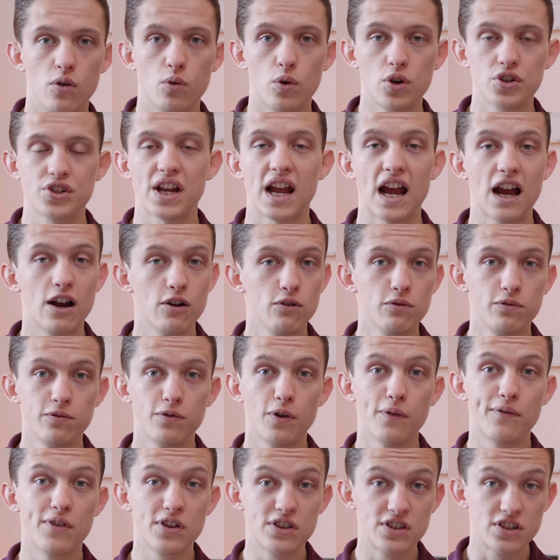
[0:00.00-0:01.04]
watch out
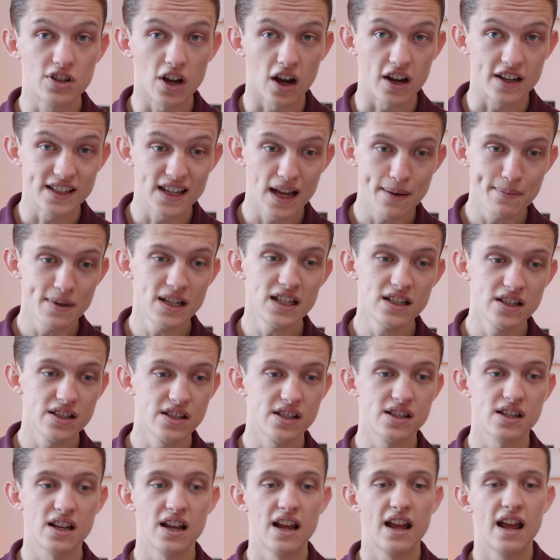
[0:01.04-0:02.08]
for the
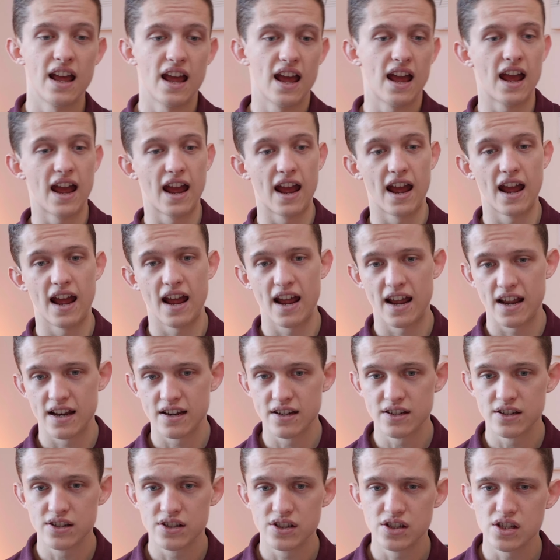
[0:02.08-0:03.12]
dynamics,
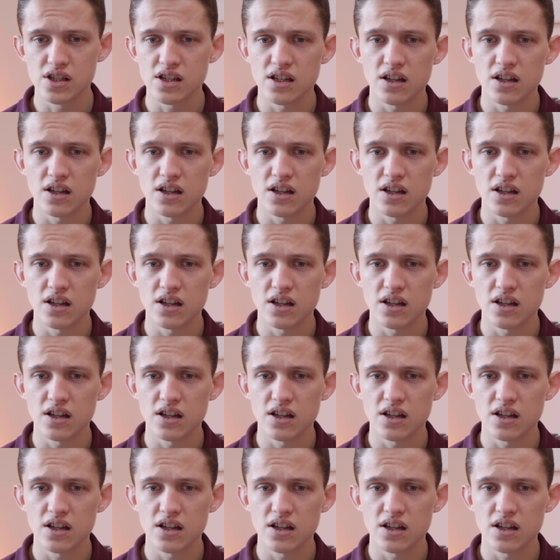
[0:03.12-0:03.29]
and